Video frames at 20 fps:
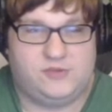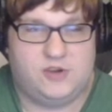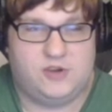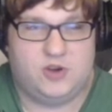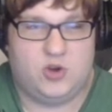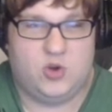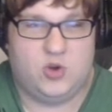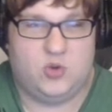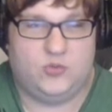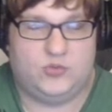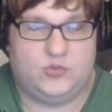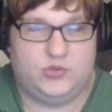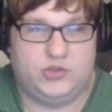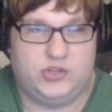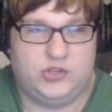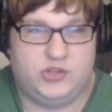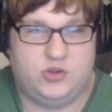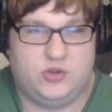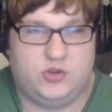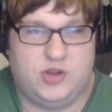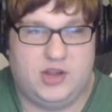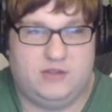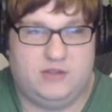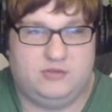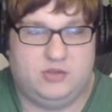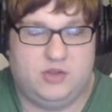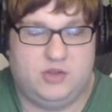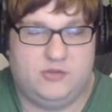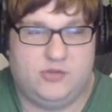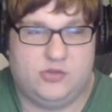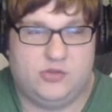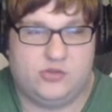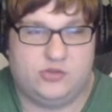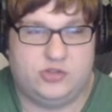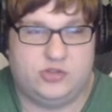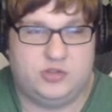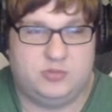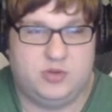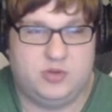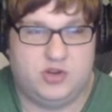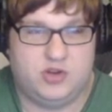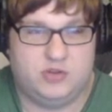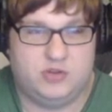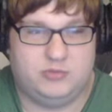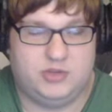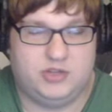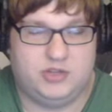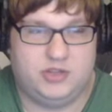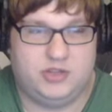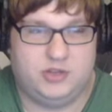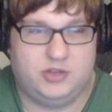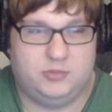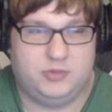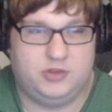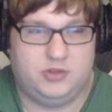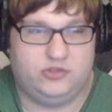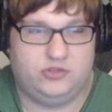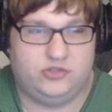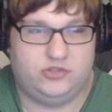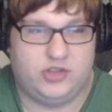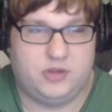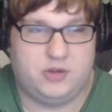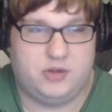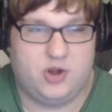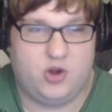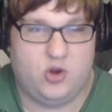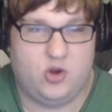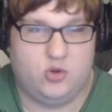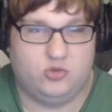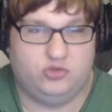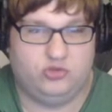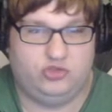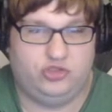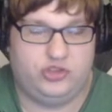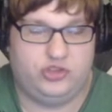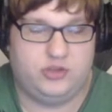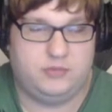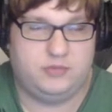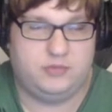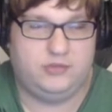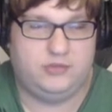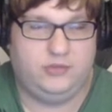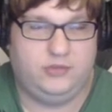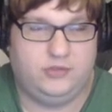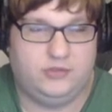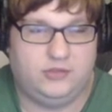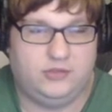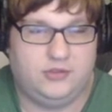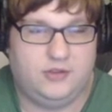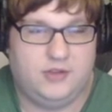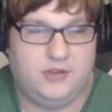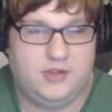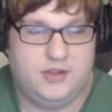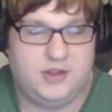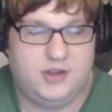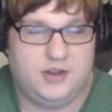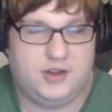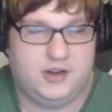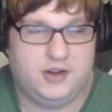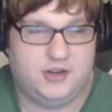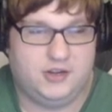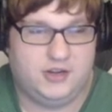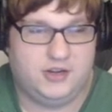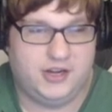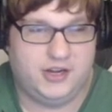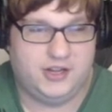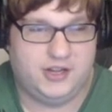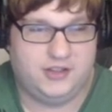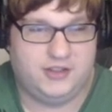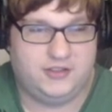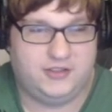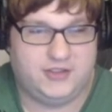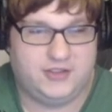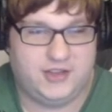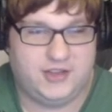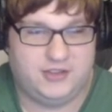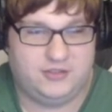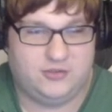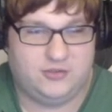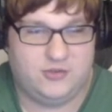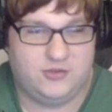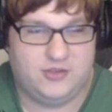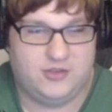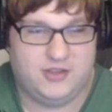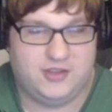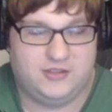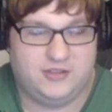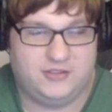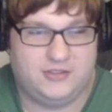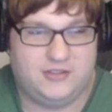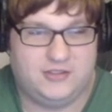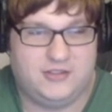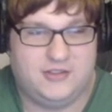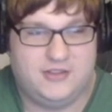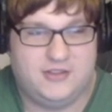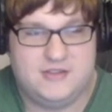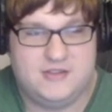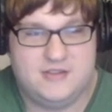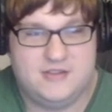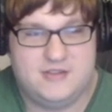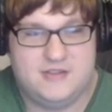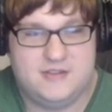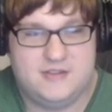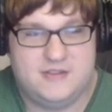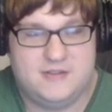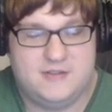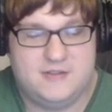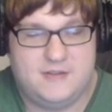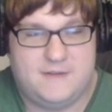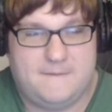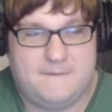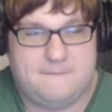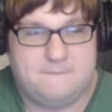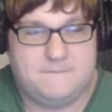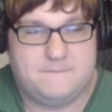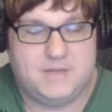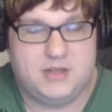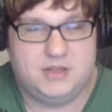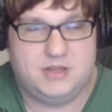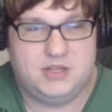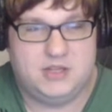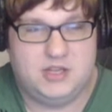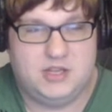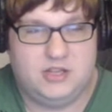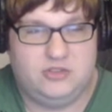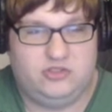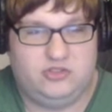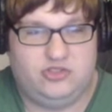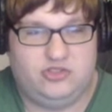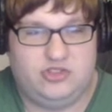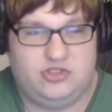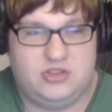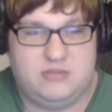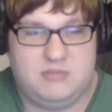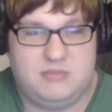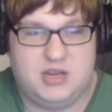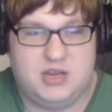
Hopefully you don't have level 30 Pokemon. That'd be a shame. Oh, Jeebus. Alright, let's get through this. Uh, she may